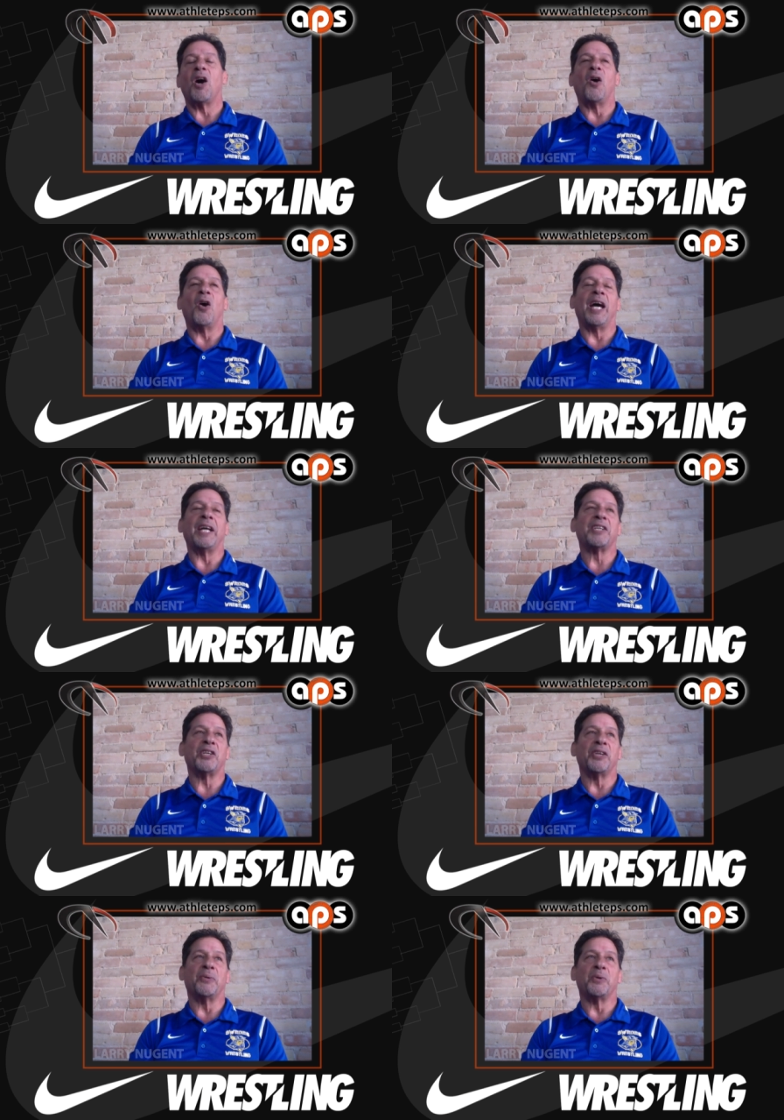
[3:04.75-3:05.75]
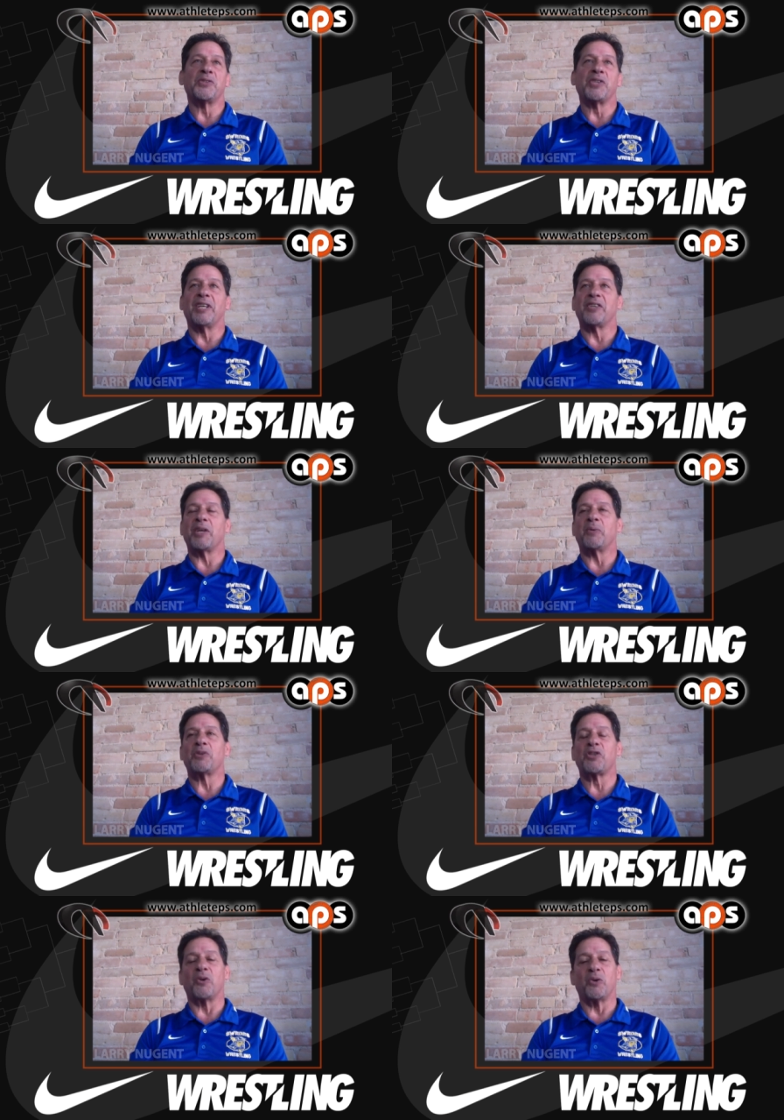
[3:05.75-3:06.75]
Oh, I tell you, it was uh, it
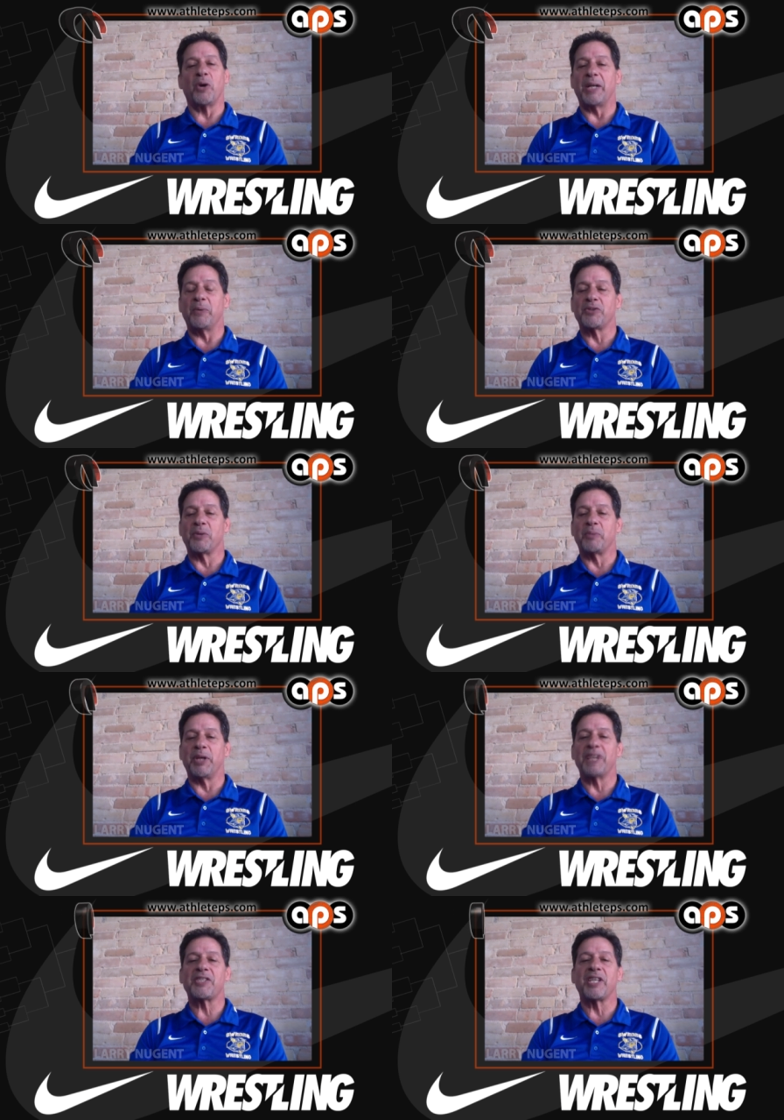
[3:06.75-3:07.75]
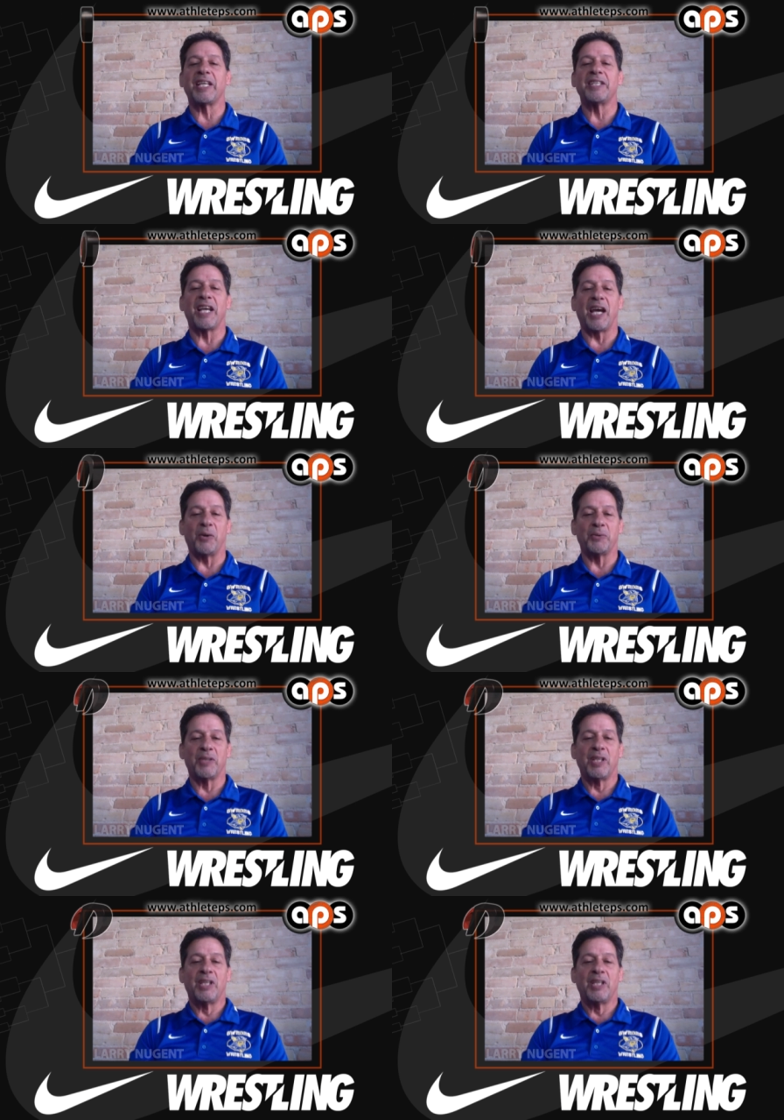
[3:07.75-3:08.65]
was so great. It was the biggest thing in town.